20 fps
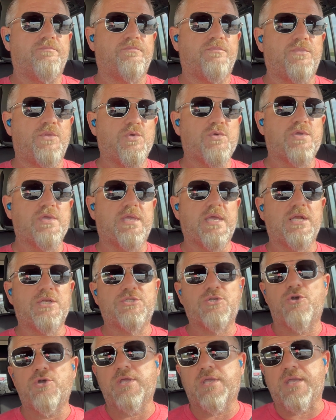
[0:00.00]
You can get a
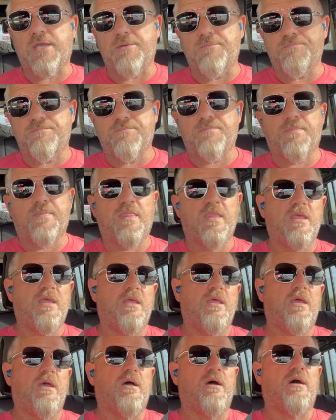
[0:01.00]
tourniquet.
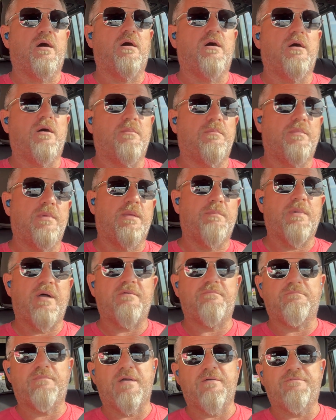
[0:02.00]
And my
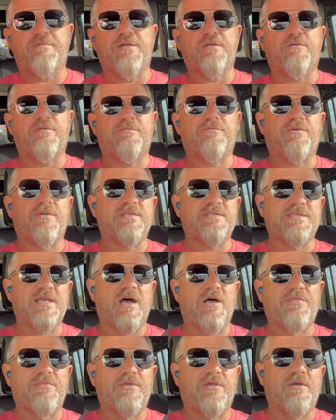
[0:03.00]
veteran friends
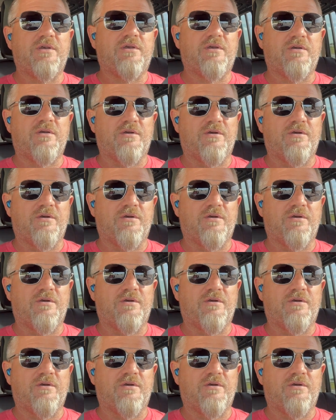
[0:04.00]
out there